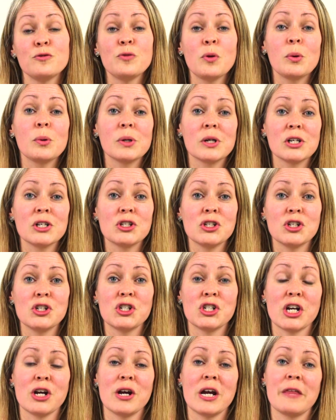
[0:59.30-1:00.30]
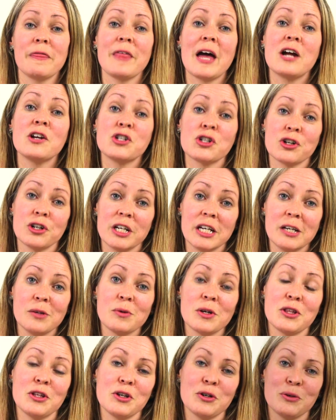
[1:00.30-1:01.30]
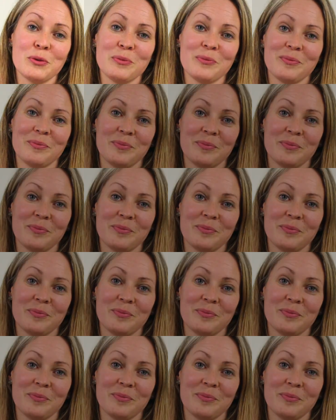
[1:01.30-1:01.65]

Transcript: look forward to sharing that journey with you.